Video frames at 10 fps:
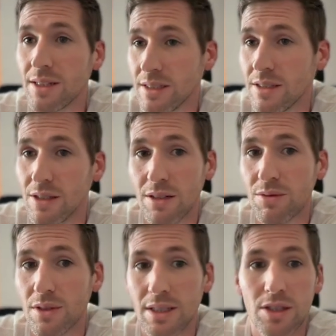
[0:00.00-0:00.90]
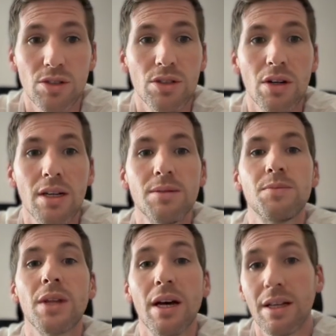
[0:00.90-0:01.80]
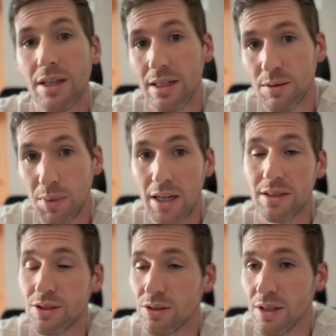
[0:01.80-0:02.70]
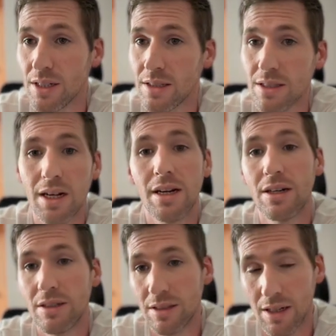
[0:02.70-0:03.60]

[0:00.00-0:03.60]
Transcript: This is done for each neuron, and that's passed to the next layer